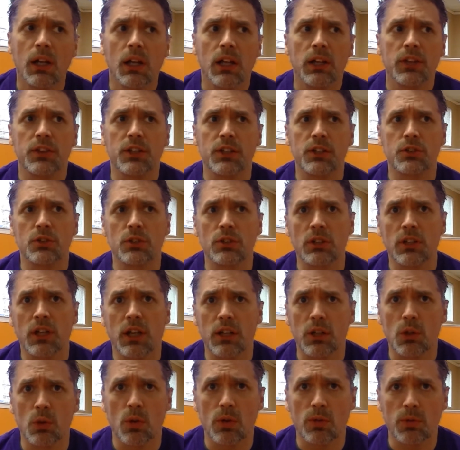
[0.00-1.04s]
The things you can
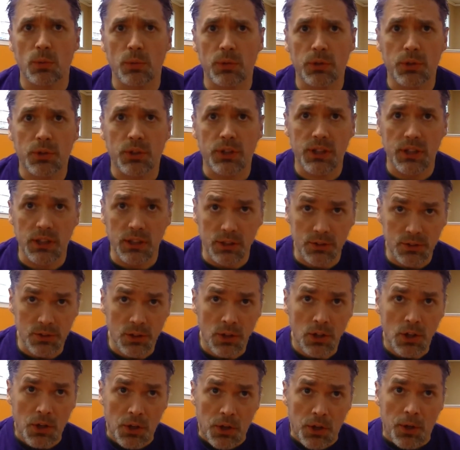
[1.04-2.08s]
kind of go over with your kids
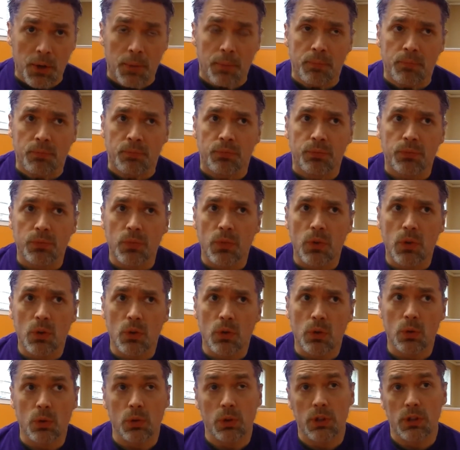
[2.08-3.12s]

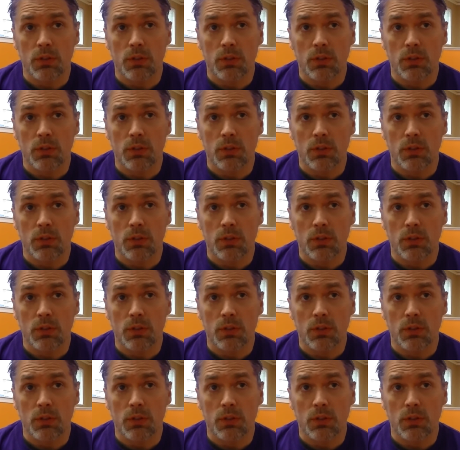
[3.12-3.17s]
or